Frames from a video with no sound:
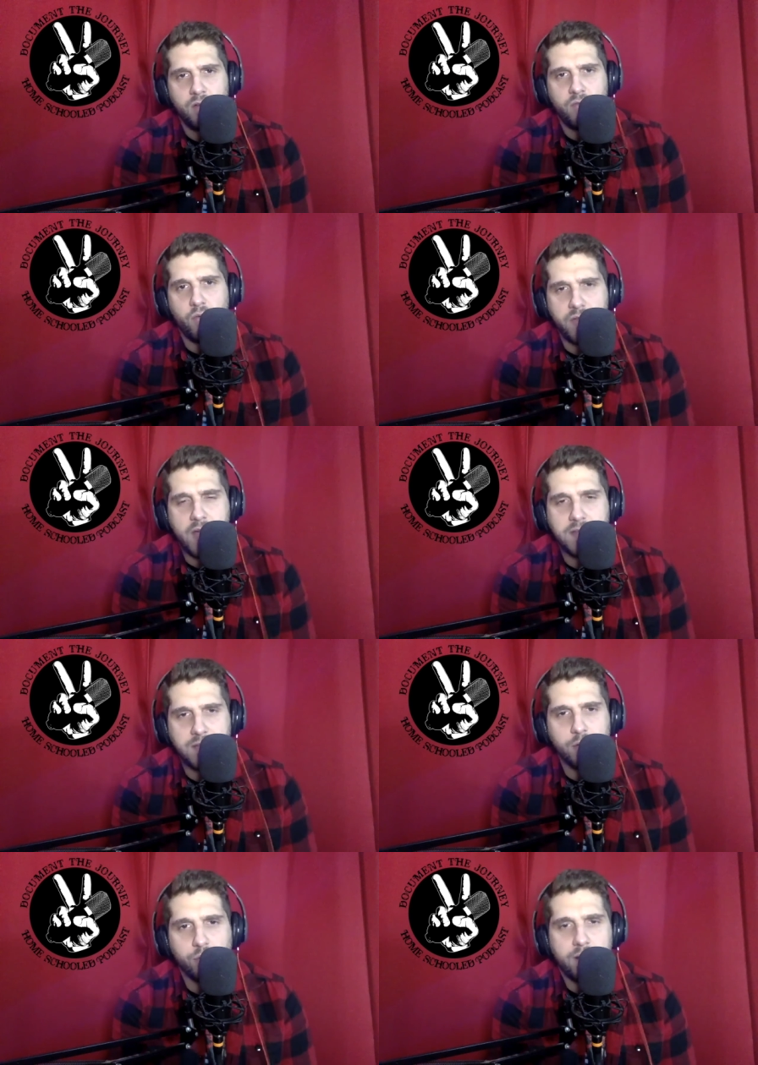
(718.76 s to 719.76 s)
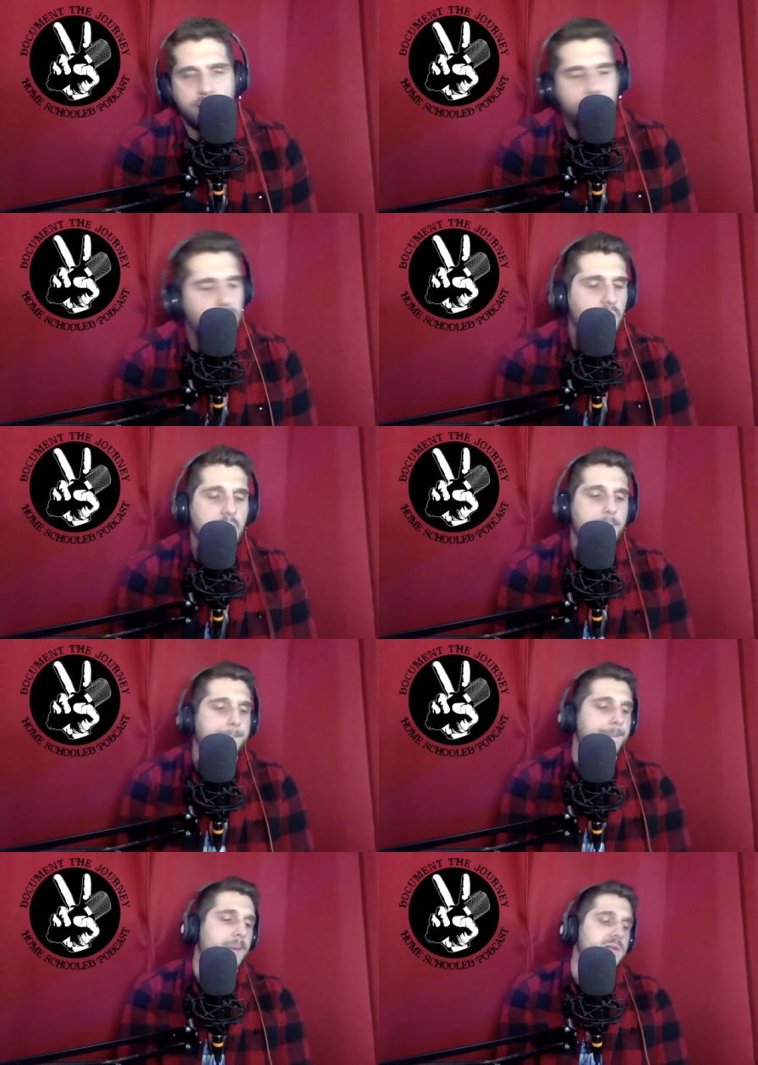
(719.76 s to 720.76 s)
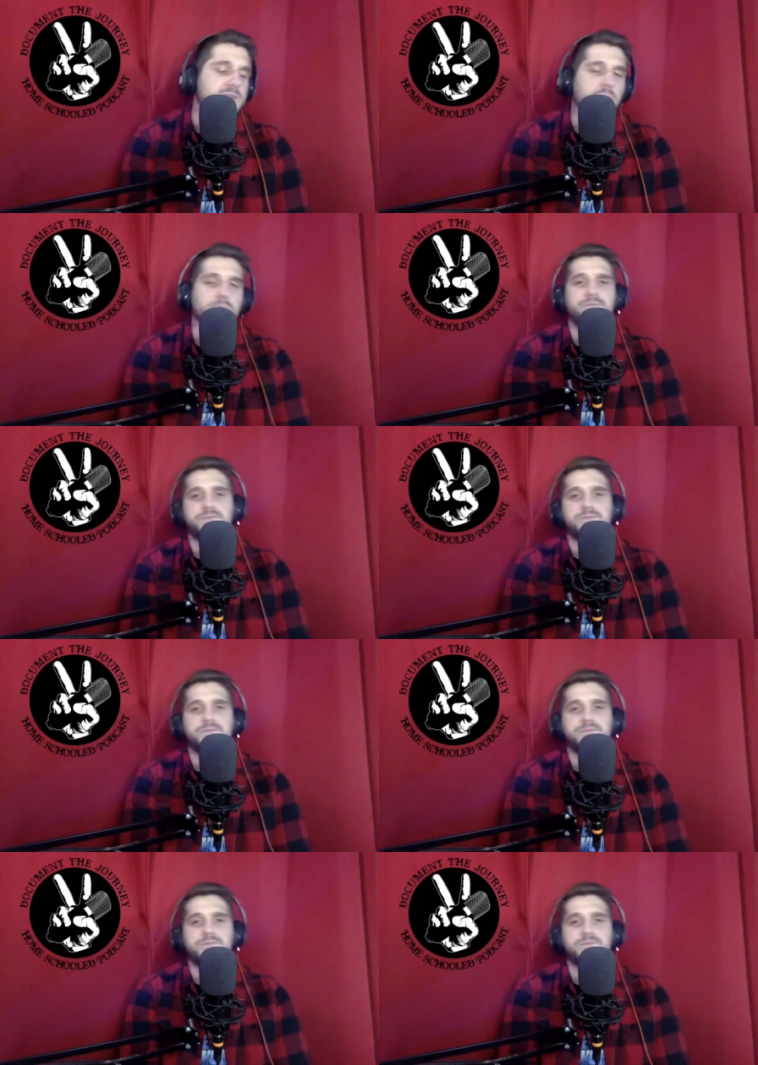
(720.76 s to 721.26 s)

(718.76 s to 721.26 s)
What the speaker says: for that deal right now. All right. So